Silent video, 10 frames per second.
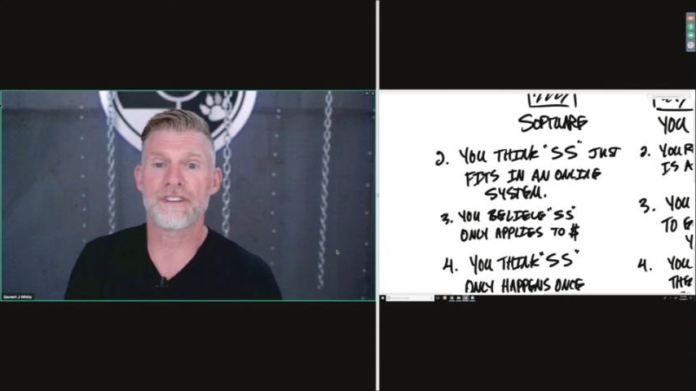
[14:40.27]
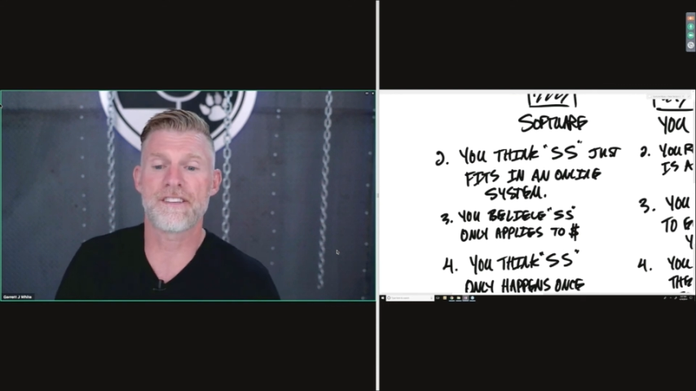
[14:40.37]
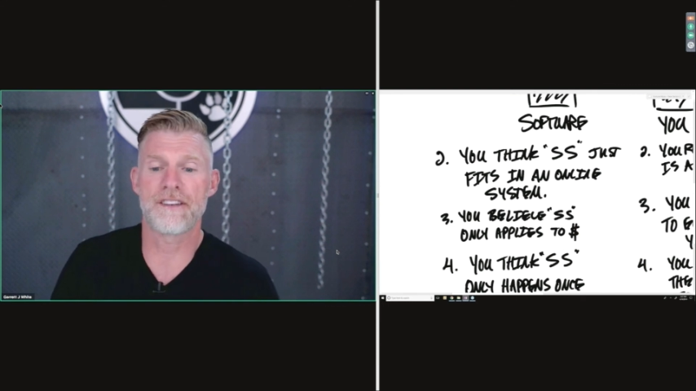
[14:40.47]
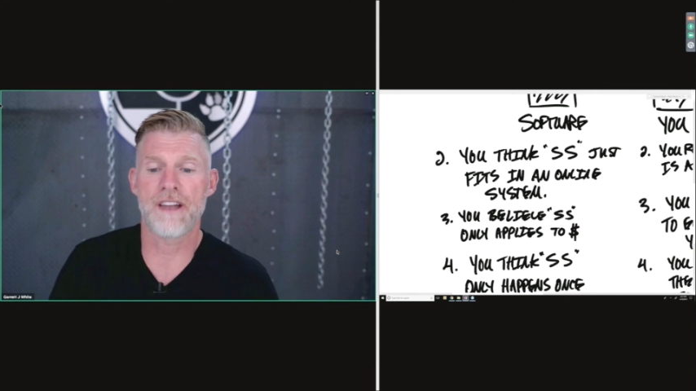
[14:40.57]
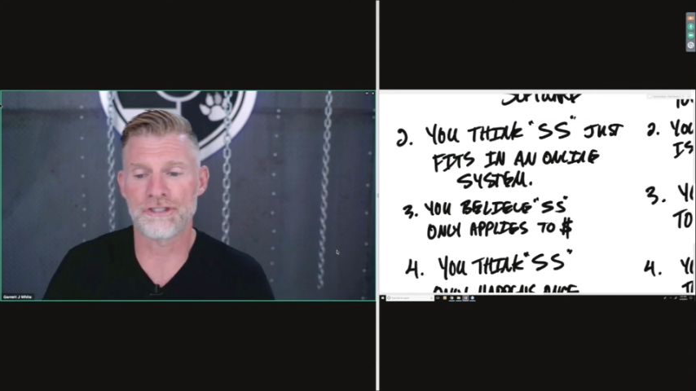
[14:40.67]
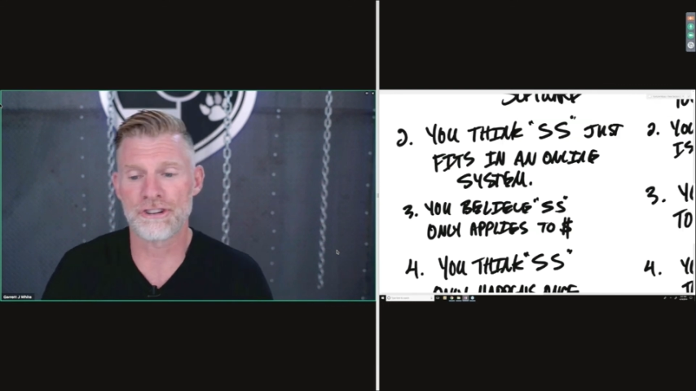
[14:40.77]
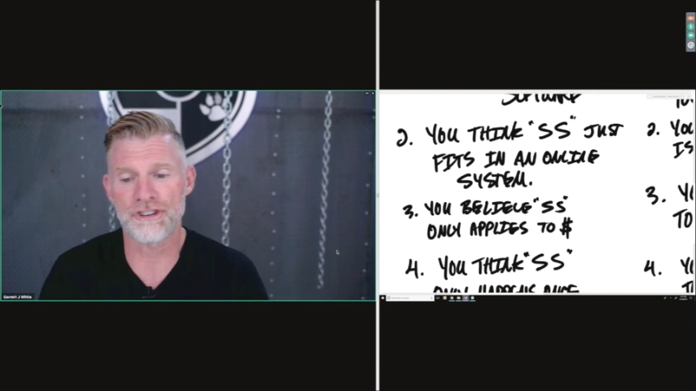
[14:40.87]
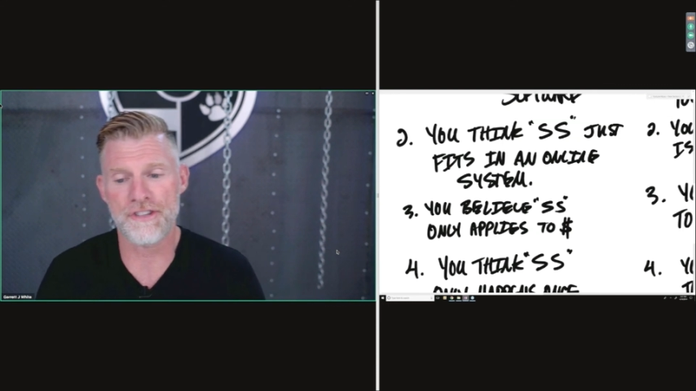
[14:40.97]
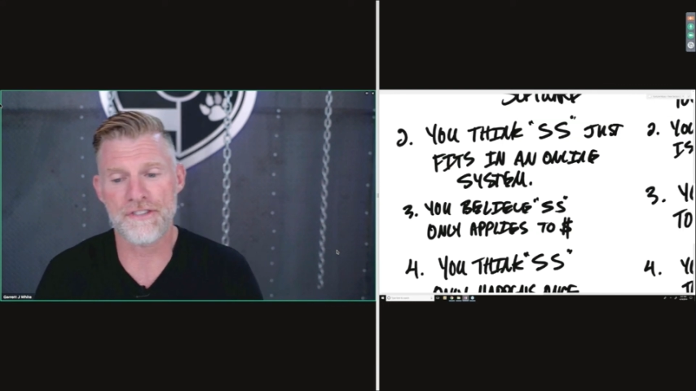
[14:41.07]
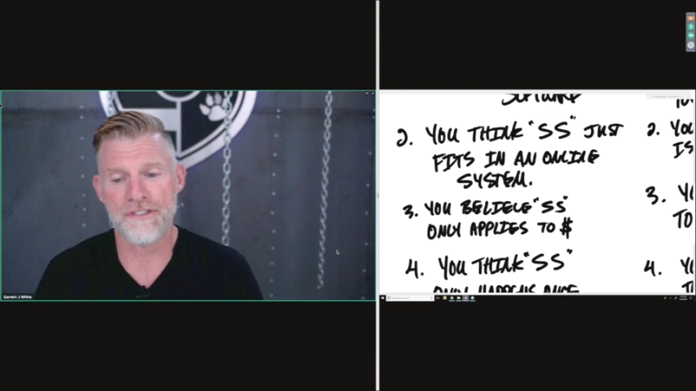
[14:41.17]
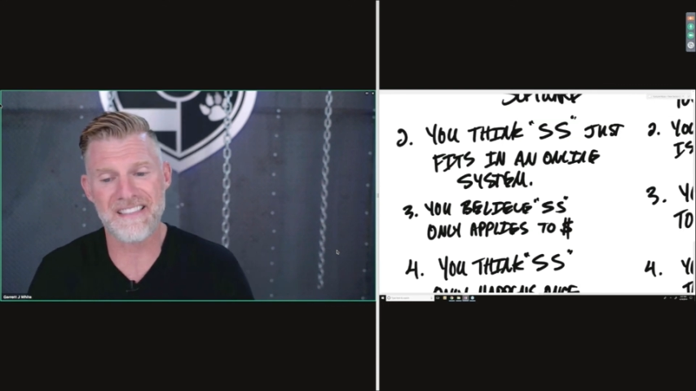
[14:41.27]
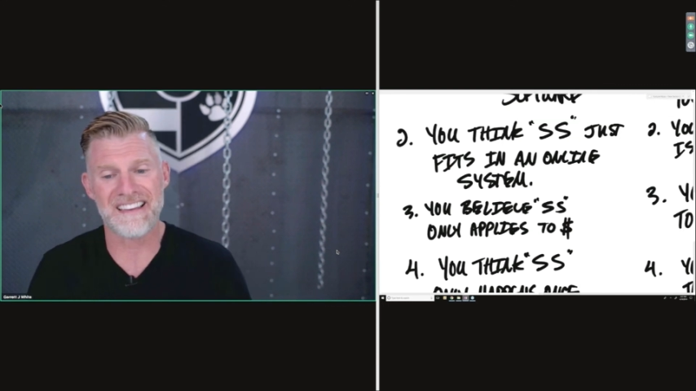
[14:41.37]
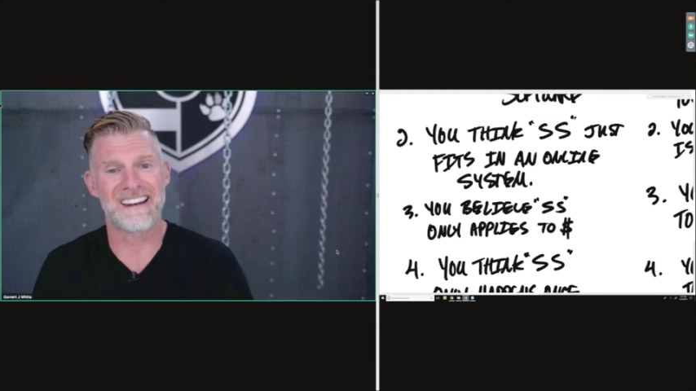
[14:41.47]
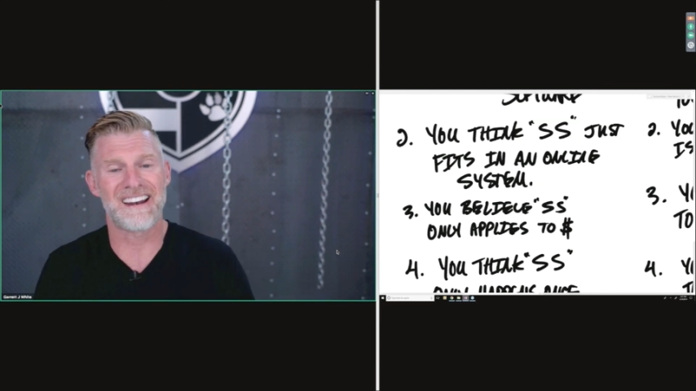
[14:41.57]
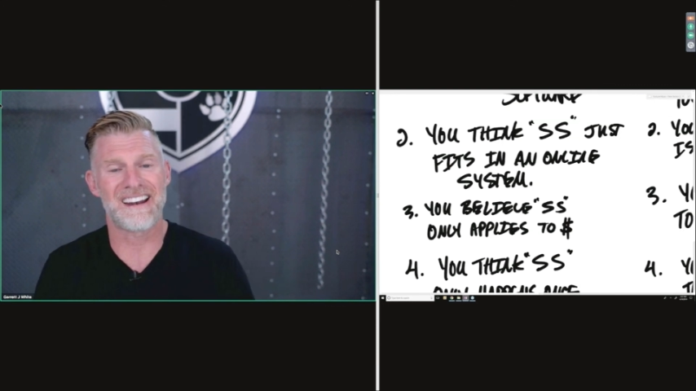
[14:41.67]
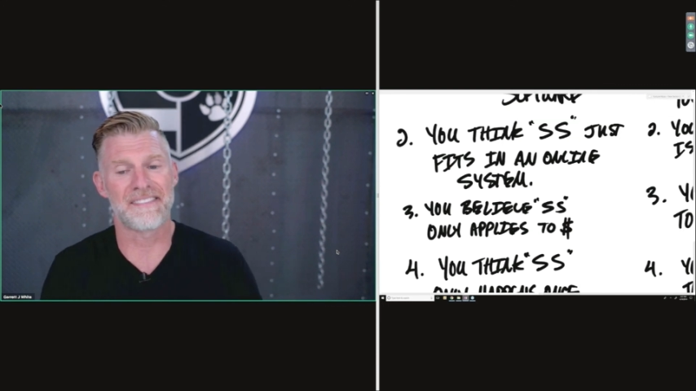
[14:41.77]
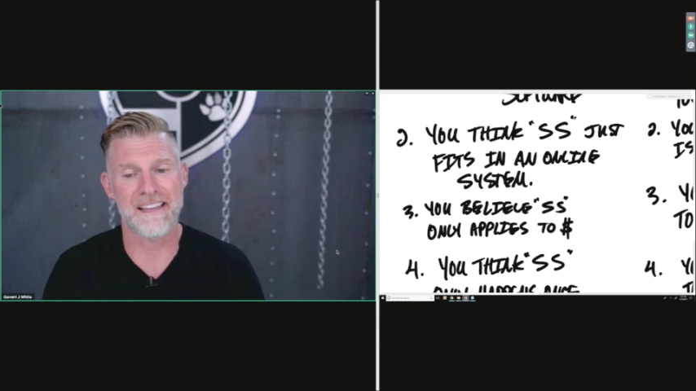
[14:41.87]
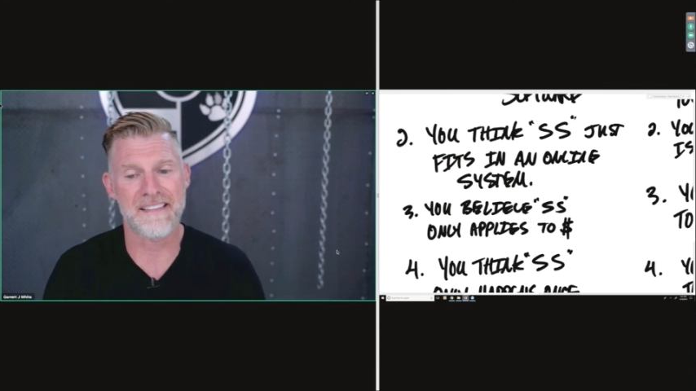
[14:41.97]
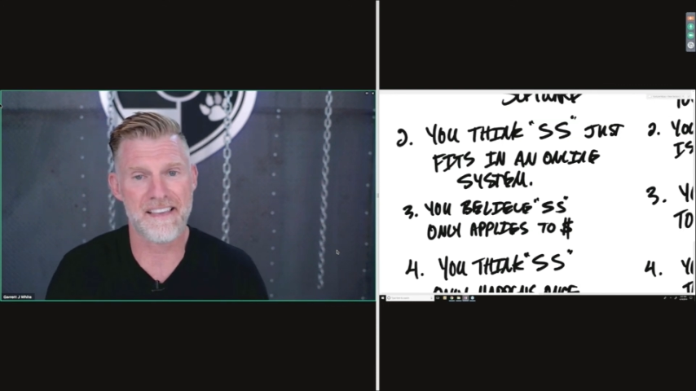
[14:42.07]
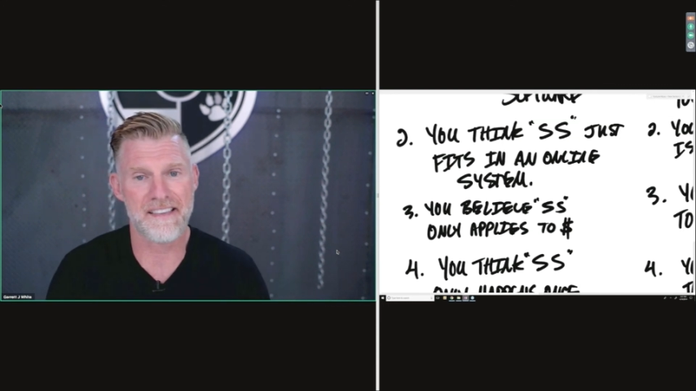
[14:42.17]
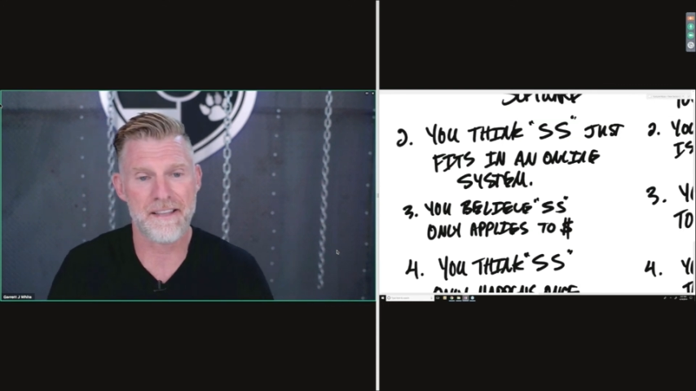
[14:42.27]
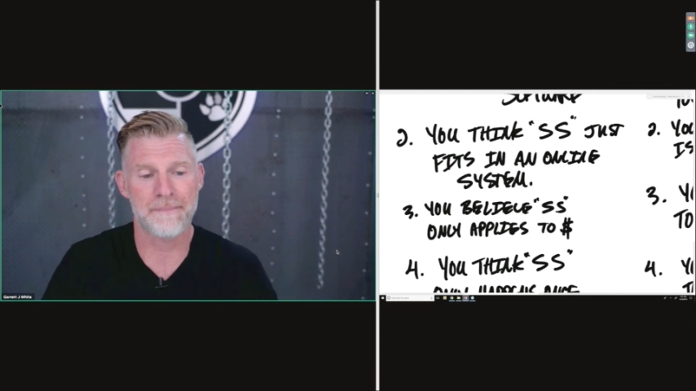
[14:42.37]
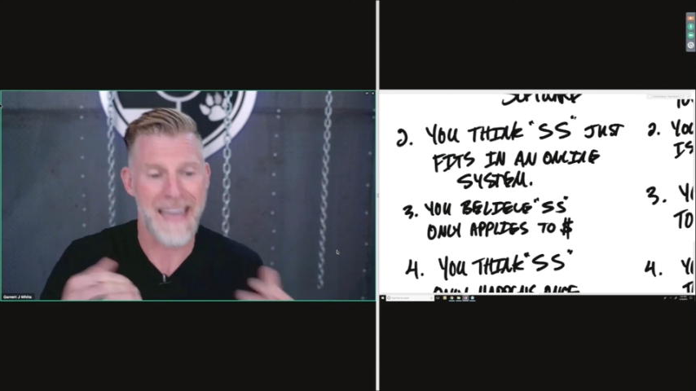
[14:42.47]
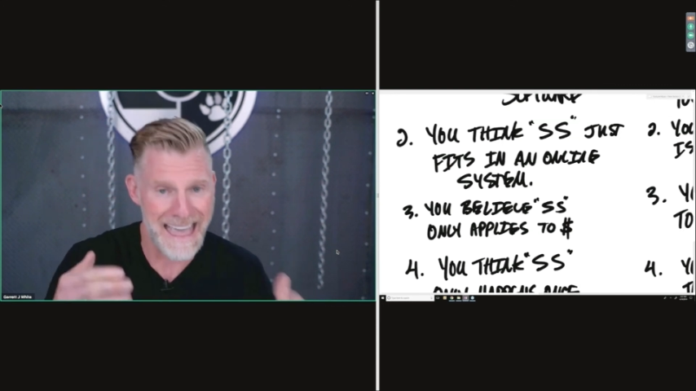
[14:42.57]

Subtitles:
seduction just fits in an online system.